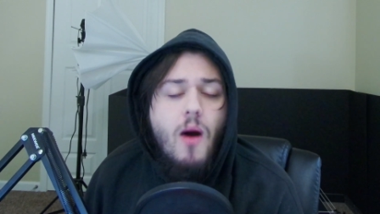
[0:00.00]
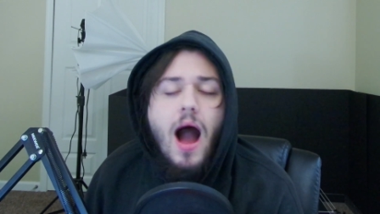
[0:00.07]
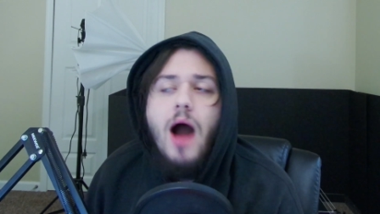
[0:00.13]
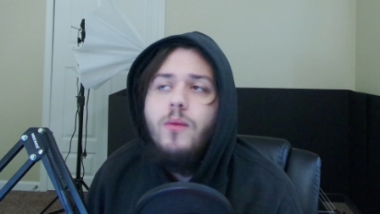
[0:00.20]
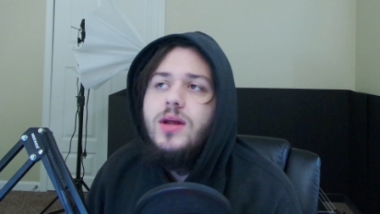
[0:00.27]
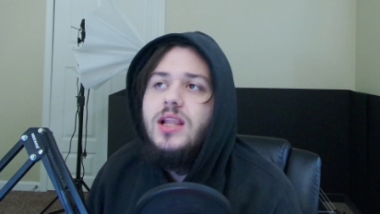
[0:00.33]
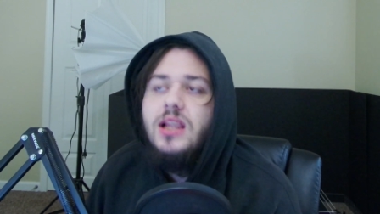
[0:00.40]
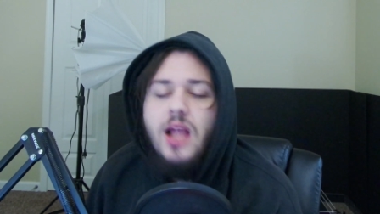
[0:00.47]
I
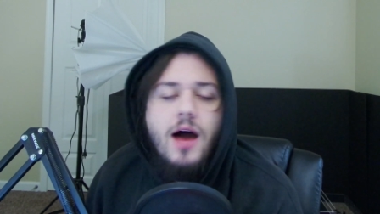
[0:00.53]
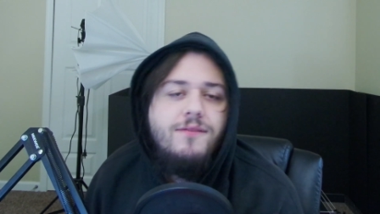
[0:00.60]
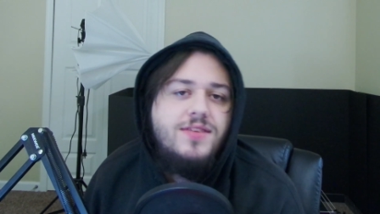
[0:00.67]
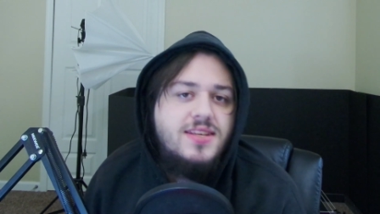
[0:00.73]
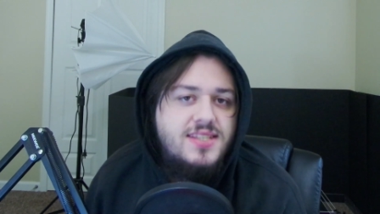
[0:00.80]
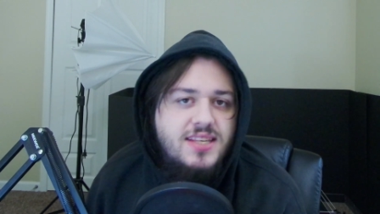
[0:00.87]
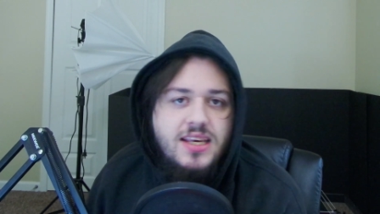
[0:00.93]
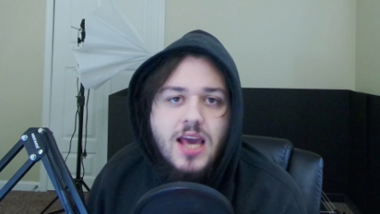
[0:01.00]
would love
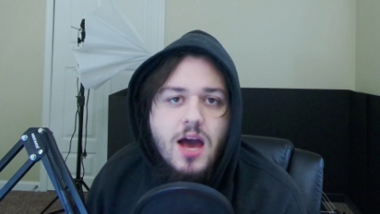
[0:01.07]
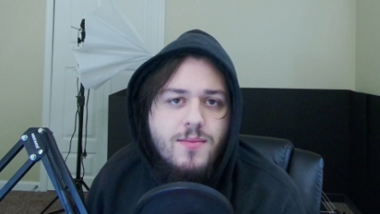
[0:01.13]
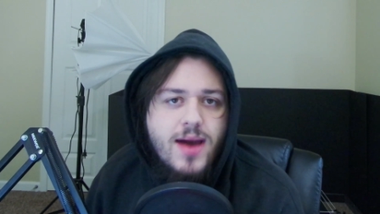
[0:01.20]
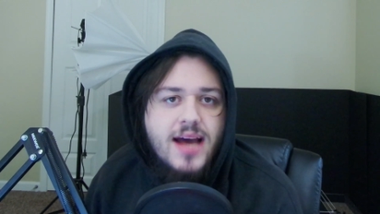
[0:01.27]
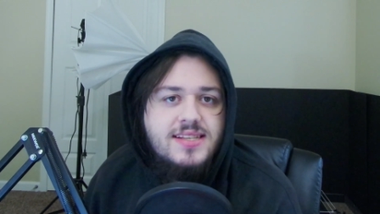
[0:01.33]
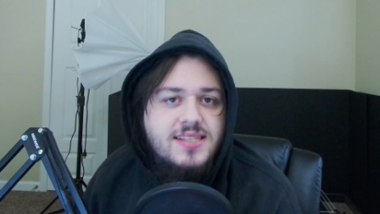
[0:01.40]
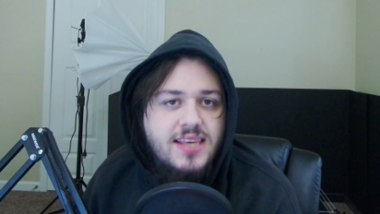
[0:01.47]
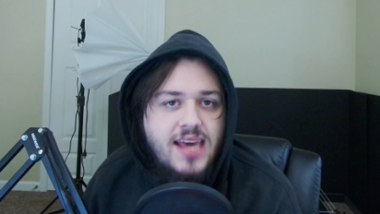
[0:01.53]
to see
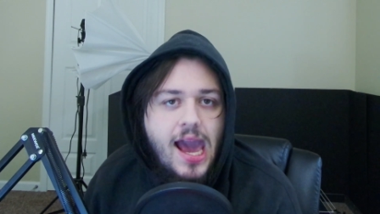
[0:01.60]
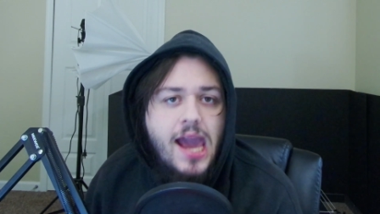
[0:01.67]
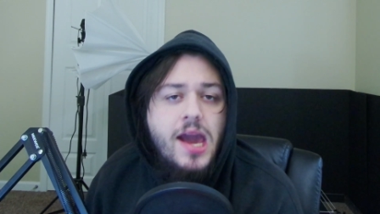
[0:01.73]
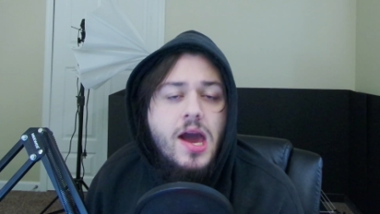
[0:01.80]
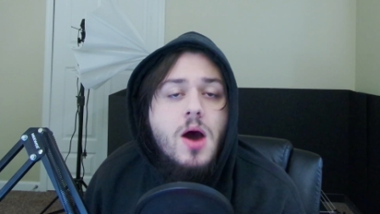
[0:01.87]
MSK